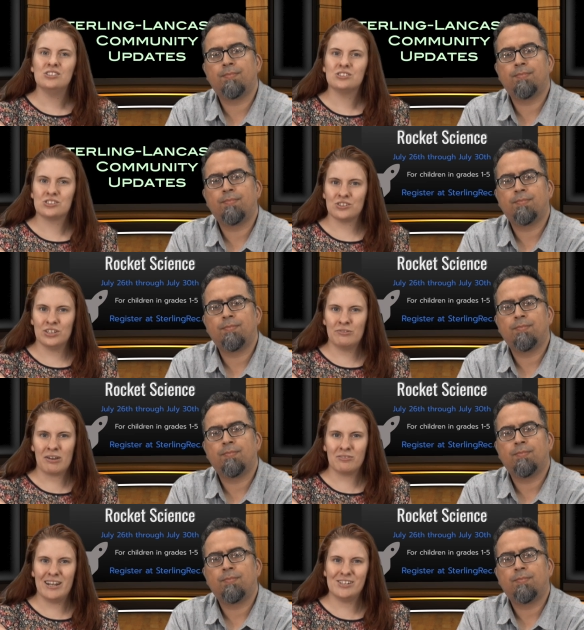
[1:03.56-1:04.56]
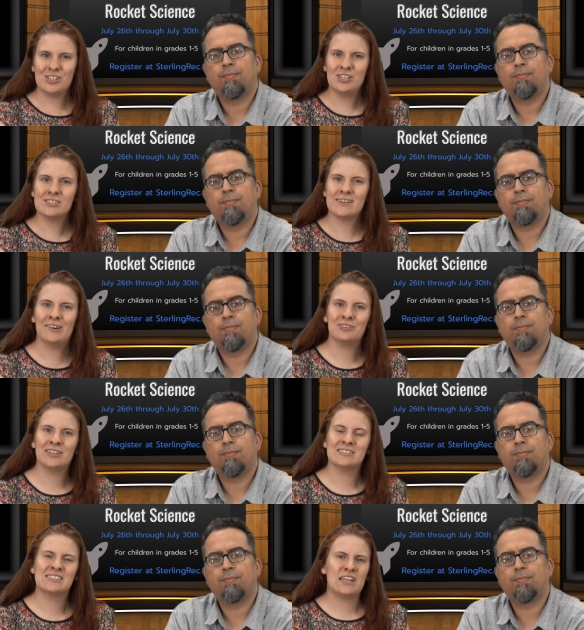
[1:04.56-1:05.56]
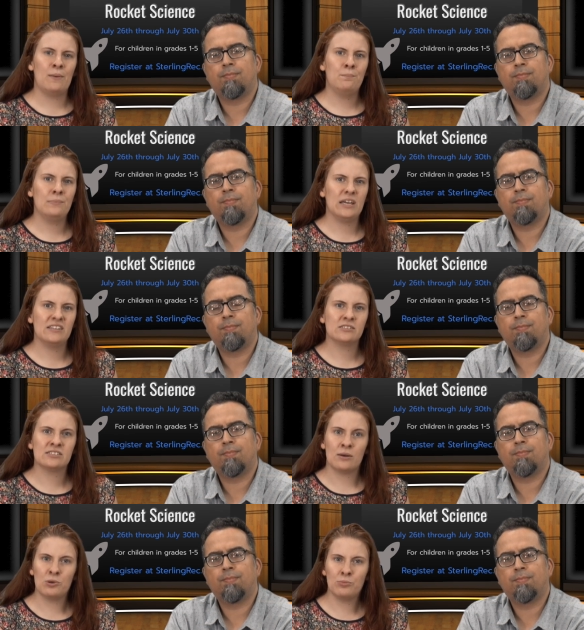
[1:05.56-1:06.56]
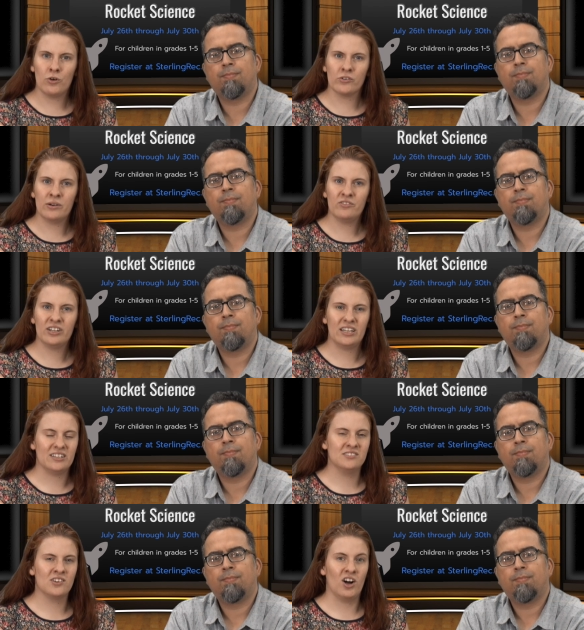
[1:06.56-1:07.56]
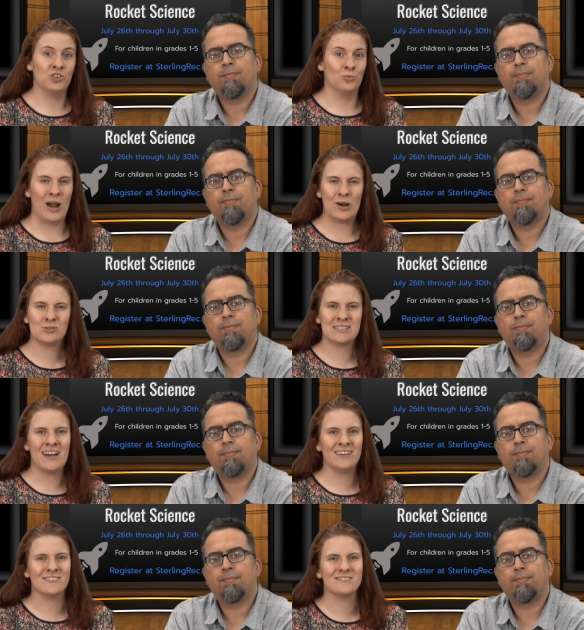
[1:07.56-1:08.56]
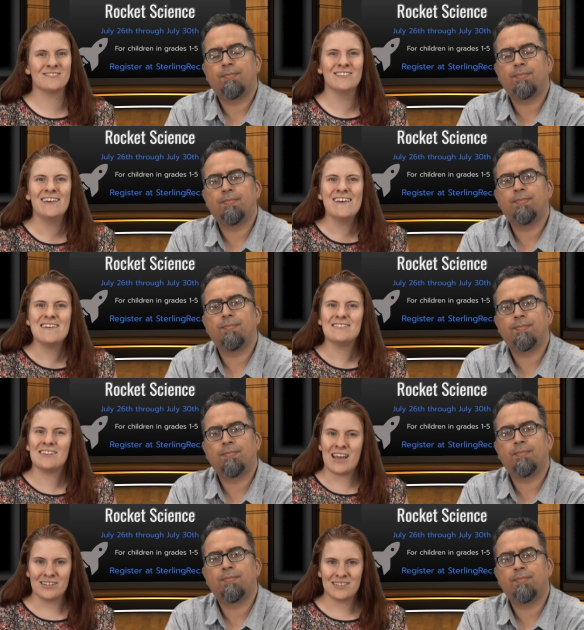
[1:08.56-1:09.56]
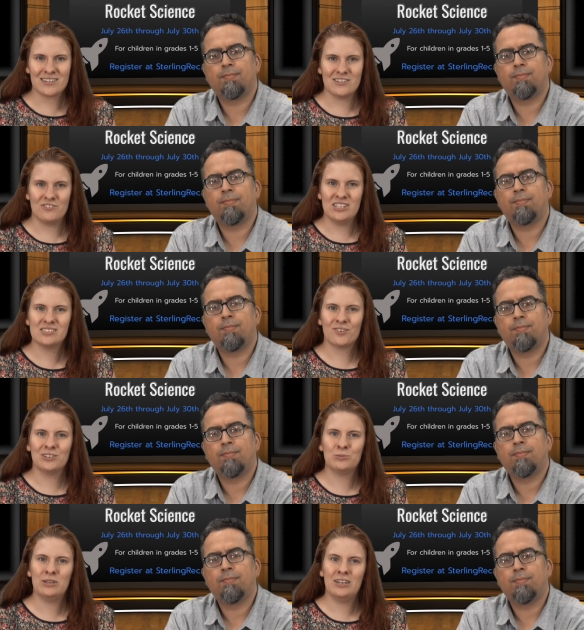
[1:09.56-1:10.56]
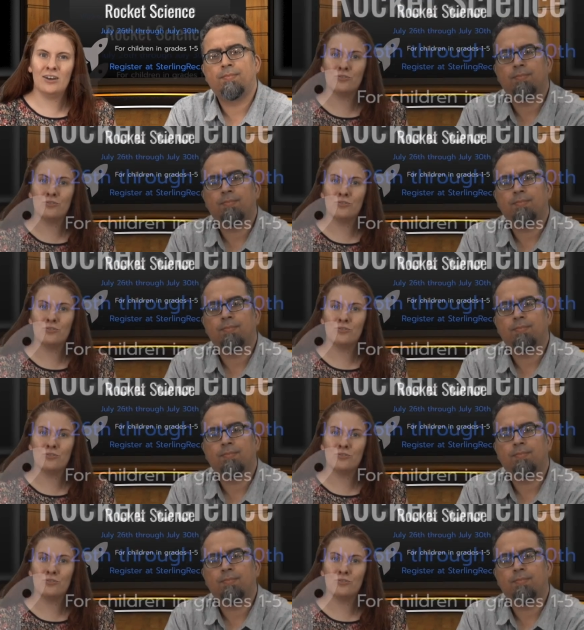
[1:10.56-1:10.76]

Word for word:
Speaker 1: Sterling Recreation is offering a STEM based summer program for kids called WOW Science. The next activity is going to be